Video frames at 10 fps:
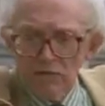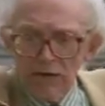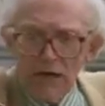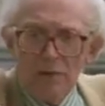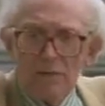
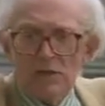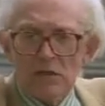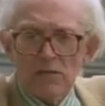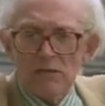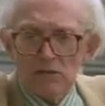great armies
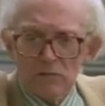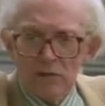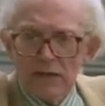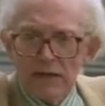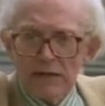over to the
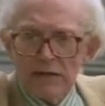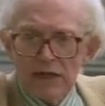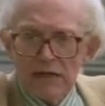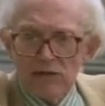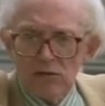United States,